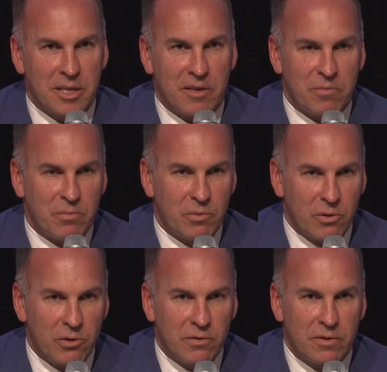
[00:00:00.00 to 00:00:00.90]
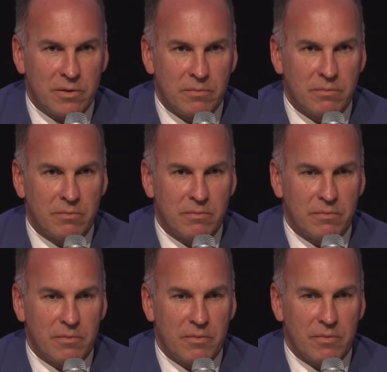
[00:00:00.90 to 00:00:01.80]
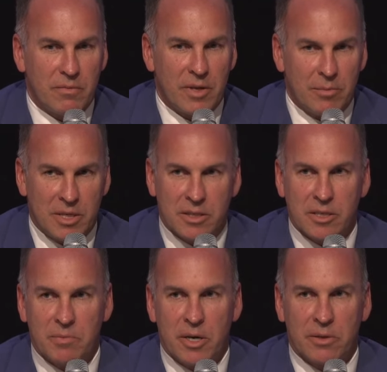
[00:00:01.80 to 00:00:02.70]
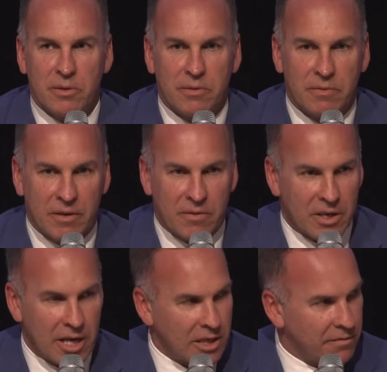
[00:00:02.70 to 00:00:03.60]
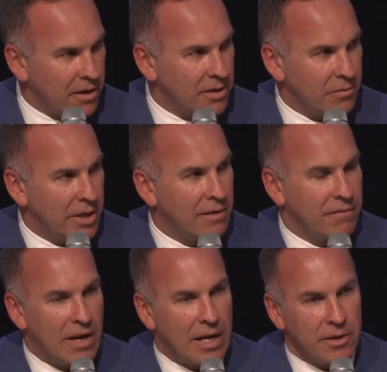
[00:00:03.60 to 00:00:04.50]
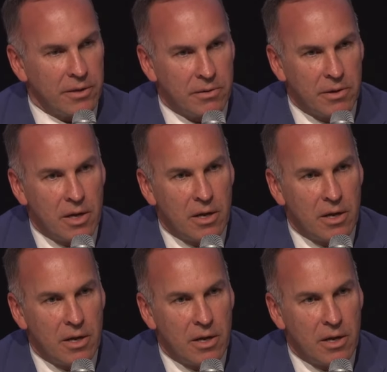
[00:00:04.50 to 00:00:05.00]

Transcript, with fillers: that have proven their business model, have got cash flows that we can value.